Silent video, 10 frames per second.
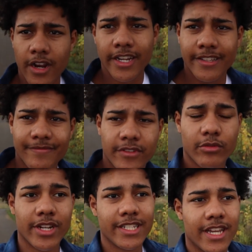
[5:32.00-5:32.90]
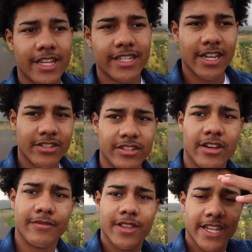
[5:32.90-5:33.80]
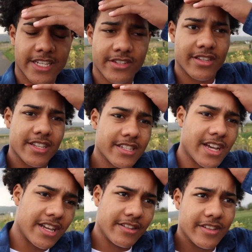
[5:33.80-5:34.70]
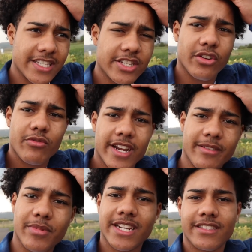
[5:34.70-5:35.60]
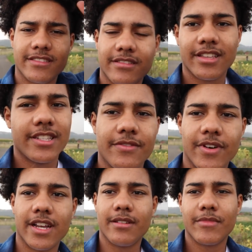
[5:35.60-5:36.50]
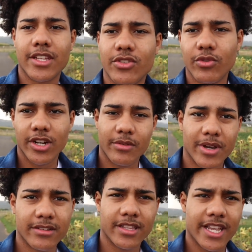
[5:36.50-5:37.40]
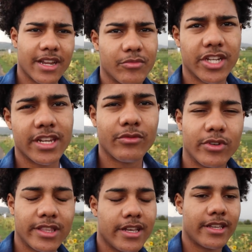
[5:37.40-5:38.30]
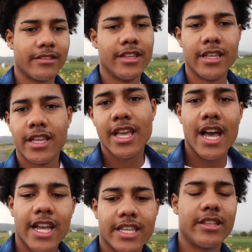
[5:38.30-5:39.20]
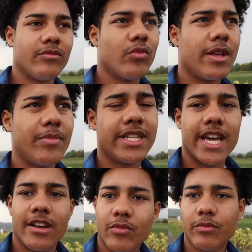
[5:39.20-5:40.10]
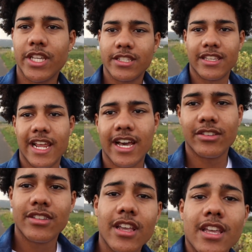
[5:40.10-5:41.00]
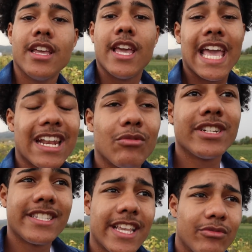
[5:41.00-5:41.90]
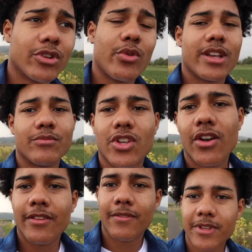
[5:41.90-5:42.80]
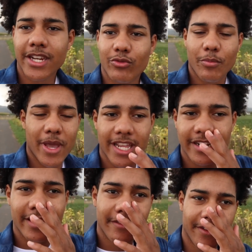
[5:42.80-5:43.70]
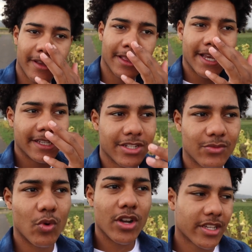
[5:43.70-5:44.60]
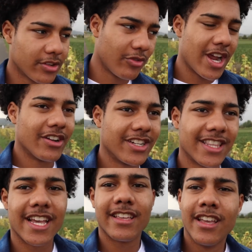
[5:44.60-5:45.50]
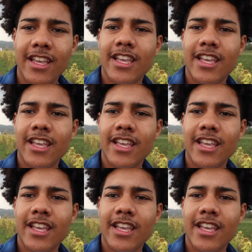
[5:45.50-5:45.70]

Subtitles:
All right, the rain died down enough. Like, it's still raining, but it's fine. I'm not too worried about the camera getting wet. Like, I can wipe it down when we get to the house. And I wanted to say real quick, I'm sorry if I'm getting repetitive, like just walking around and like